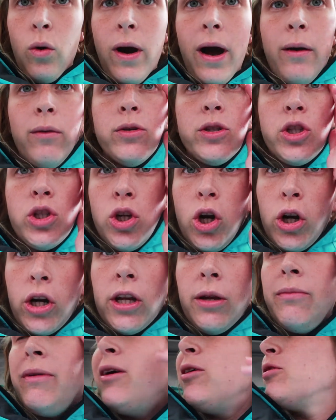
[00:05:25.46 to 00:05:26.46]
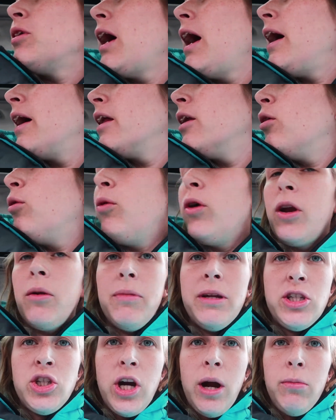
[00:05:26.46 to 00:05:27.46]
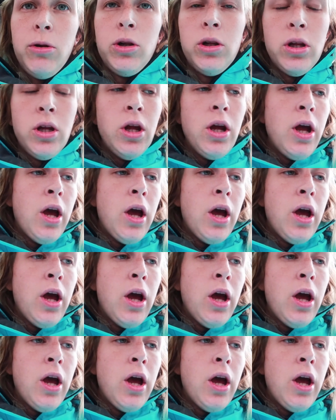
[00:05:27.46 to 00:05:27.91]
I was talking about I don't want to be trouble.